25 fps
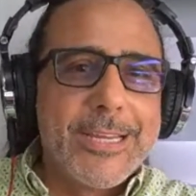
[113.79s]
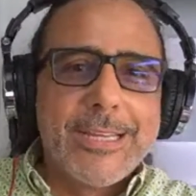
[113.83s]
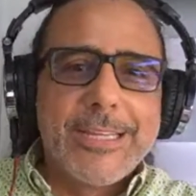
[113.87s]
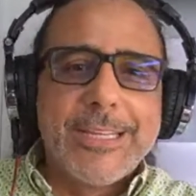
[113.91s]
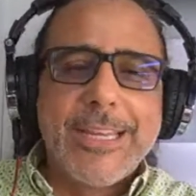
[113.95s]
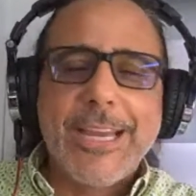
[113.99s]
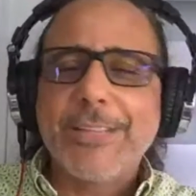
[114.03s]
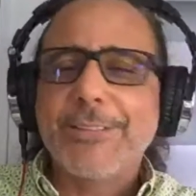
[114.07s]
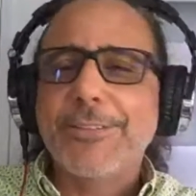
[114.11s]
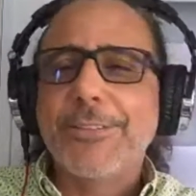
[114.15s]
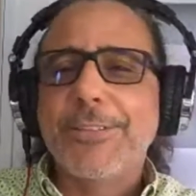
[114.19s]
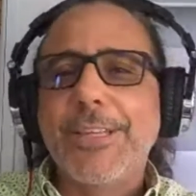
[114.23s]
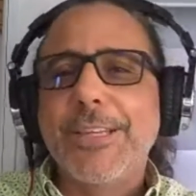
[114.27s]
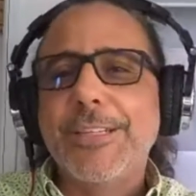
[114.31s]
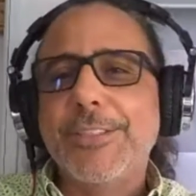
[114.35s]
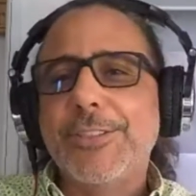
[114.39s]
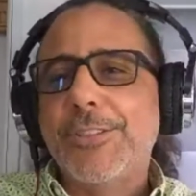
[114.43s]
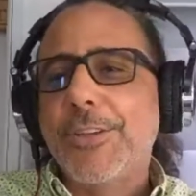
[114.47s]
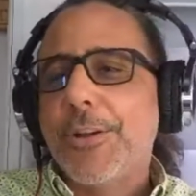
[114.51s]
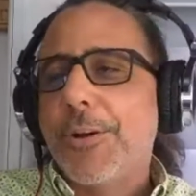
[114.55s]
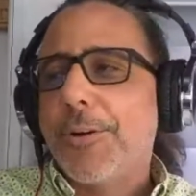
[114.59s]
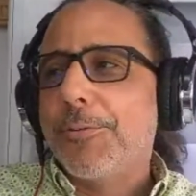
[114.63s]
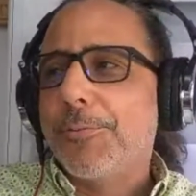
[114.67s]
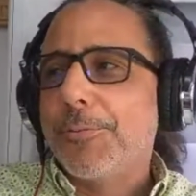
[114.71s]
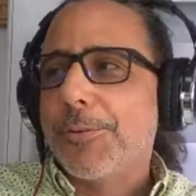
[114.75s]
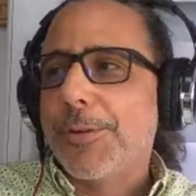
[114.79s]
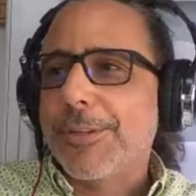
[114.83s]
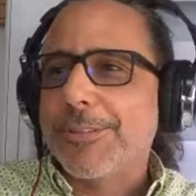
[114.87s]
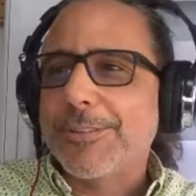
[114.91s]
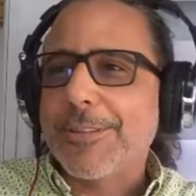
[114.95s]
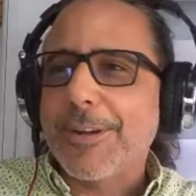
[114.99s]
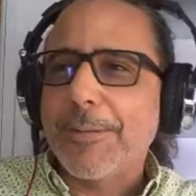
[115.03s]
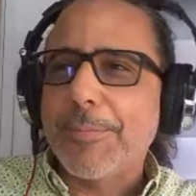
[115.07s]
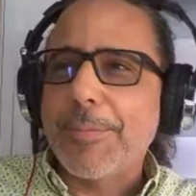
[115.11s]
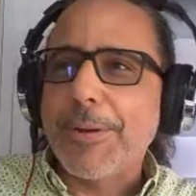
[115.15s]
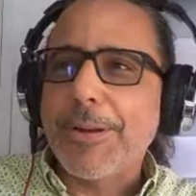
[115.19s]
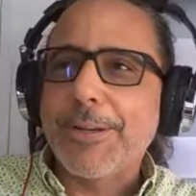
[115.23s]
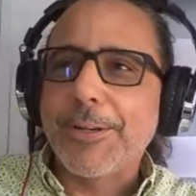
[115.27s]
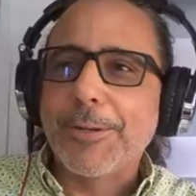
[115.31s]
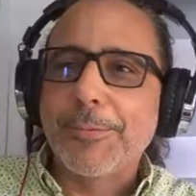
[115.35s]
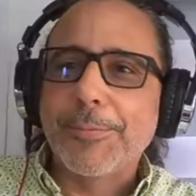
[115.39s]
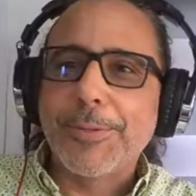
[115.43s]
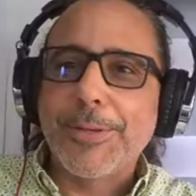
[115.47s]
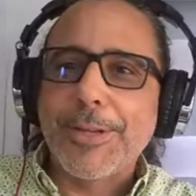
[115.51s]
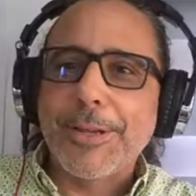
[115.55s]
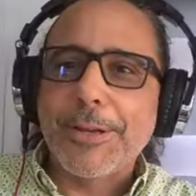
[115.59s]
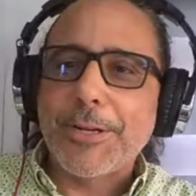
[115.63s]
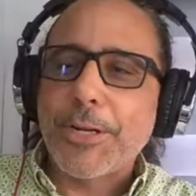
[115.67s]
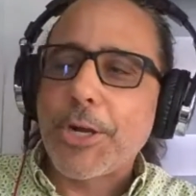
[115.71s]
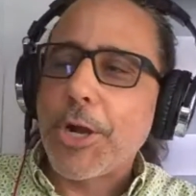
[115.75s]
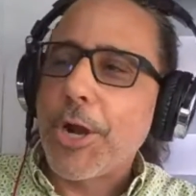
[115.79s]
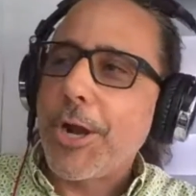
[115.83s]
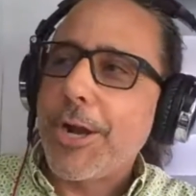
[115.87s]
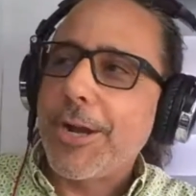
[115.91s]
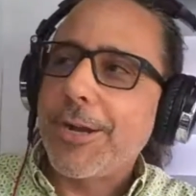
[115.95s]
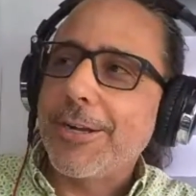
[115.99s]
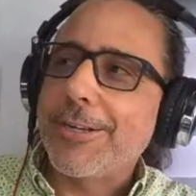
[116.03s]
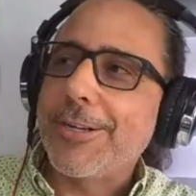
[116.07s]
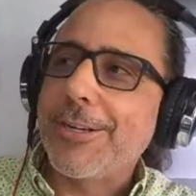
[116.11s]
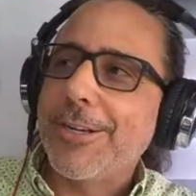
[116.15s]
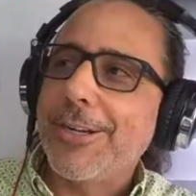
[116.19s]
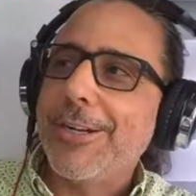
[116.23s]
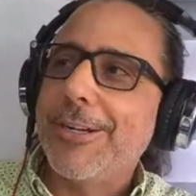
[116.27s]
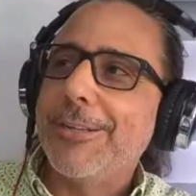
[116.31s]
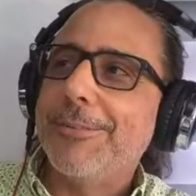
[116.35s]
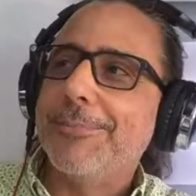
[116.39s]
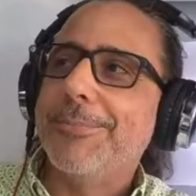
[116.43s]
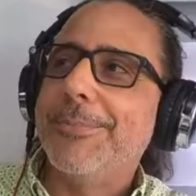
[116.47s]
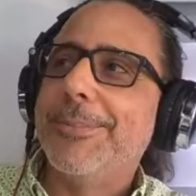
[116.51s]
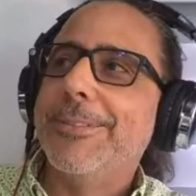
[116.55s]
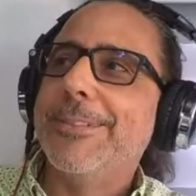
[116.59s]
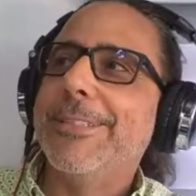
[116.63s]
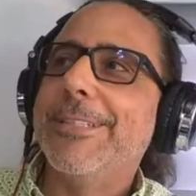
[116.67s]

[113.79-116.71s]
yeah, today's show we're going to talk about a little bit about comm.